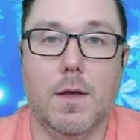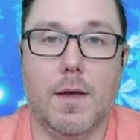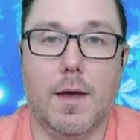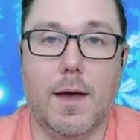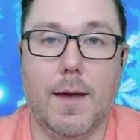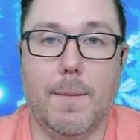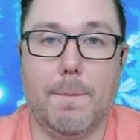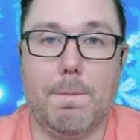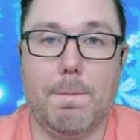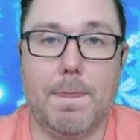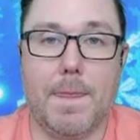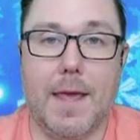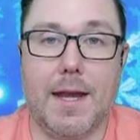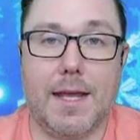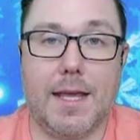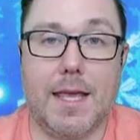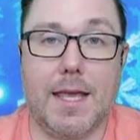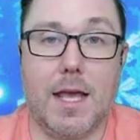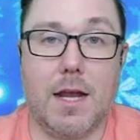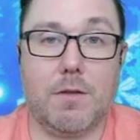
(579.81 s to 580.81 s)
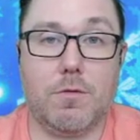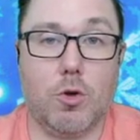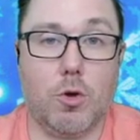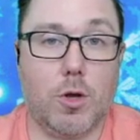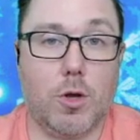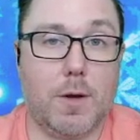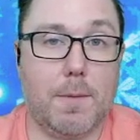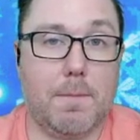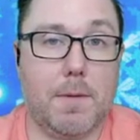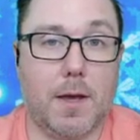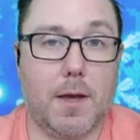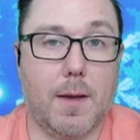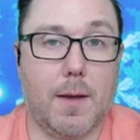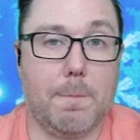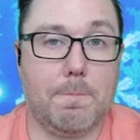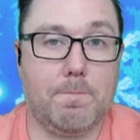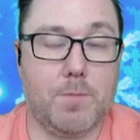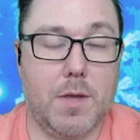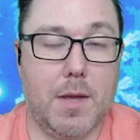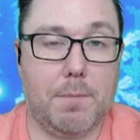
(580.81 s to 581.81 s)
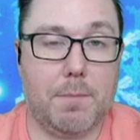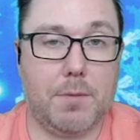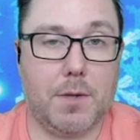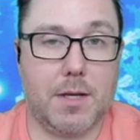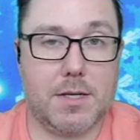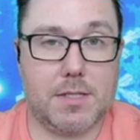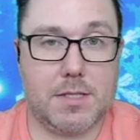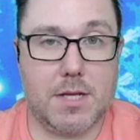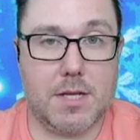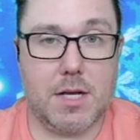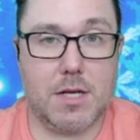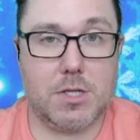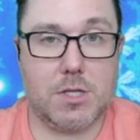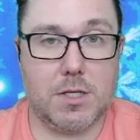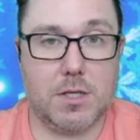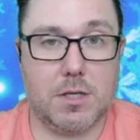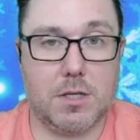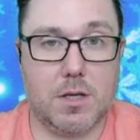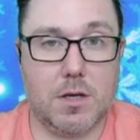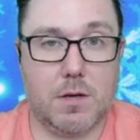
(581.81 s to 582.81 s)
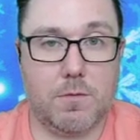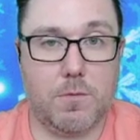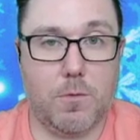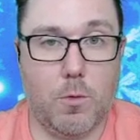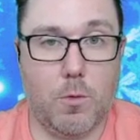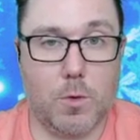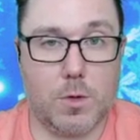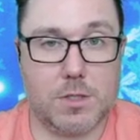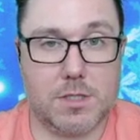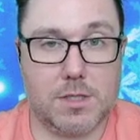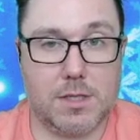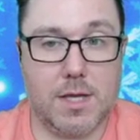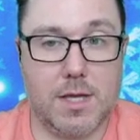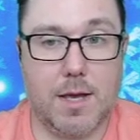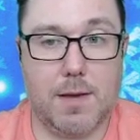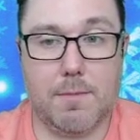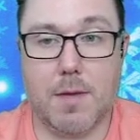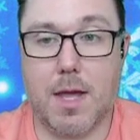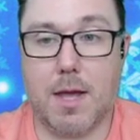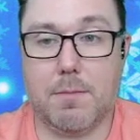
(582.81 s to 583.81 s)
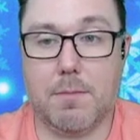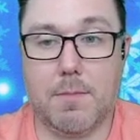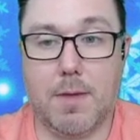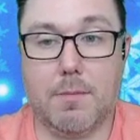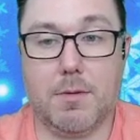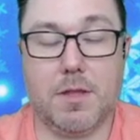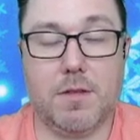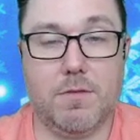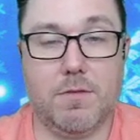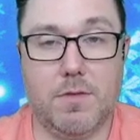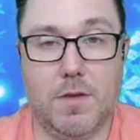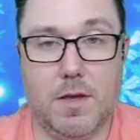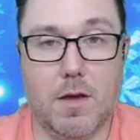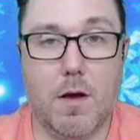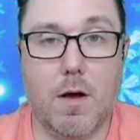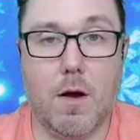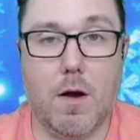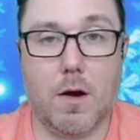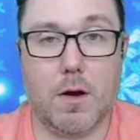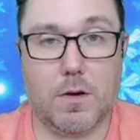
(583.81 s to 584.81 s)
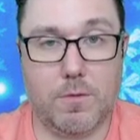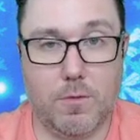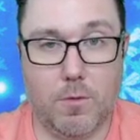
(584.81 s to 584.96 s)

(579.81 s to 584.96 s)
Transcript: And again, if you're going to pick up a PlayStation 4 Slim and maybe the VR,